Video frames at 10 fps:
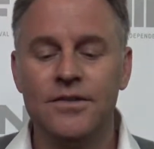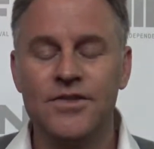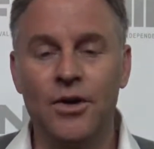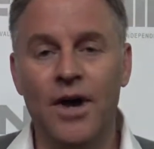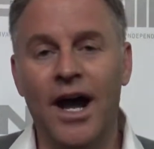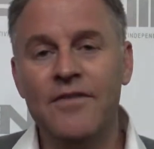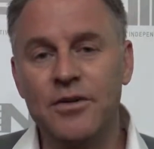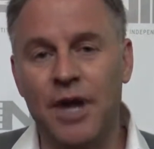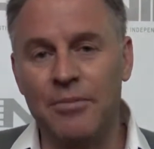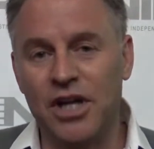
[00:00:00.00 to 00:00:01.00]
So I have a
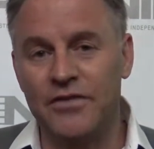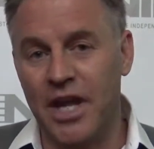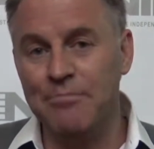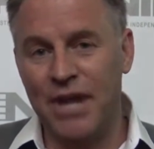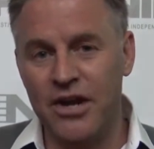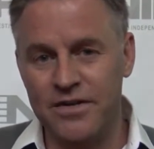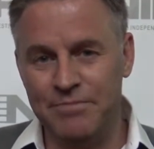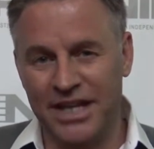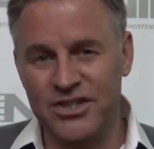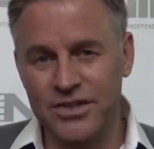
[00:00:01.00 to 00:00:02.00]
company called Imperative
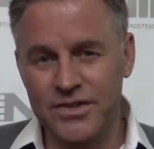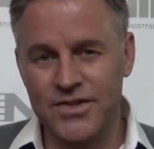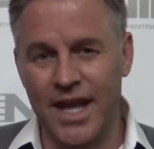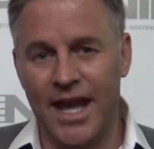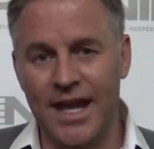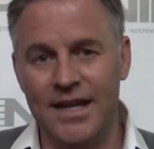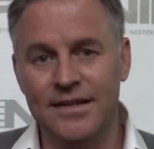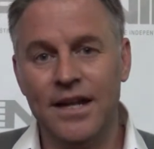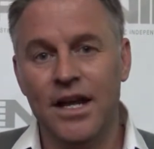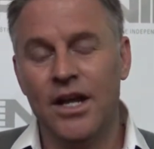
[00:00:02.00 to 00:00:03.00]
Pictures,
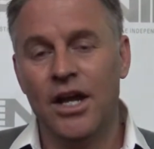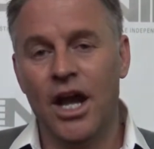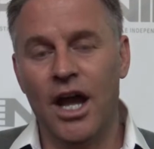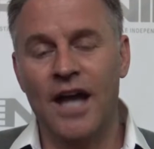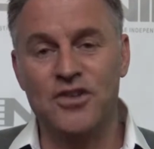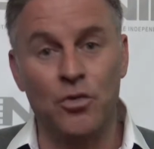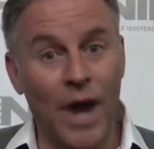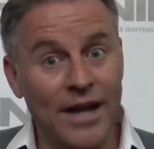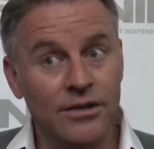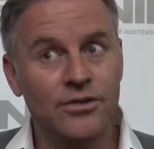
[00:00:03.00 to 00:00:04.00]
and as a
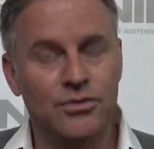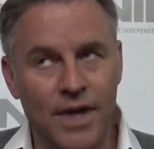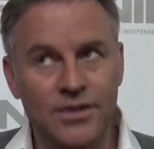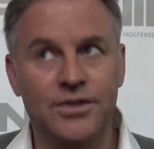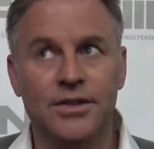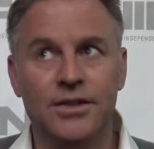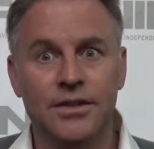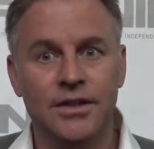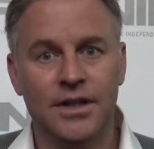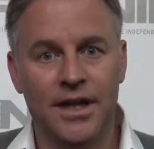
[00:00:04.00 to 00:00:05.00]
writer, director,
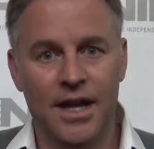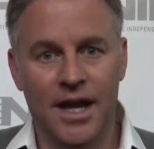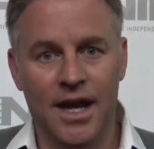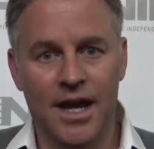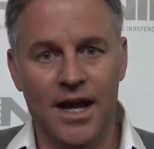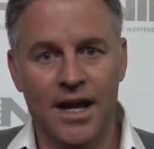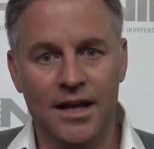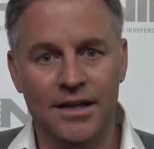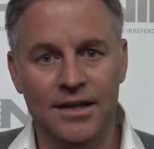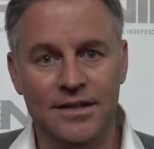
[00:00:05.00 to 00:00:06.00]

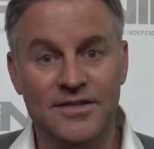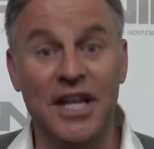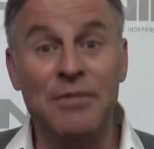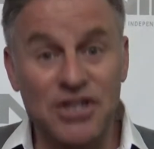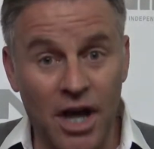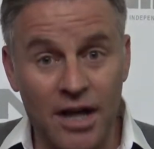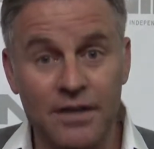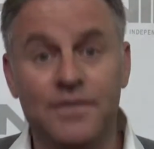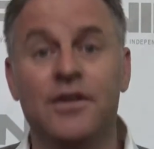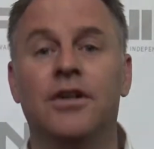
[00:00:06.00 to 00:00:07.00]

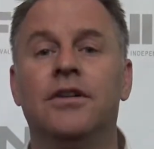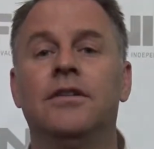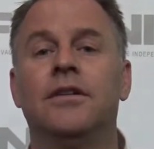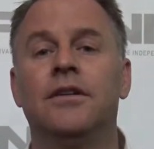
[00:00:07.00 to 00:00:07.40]
cinematographer,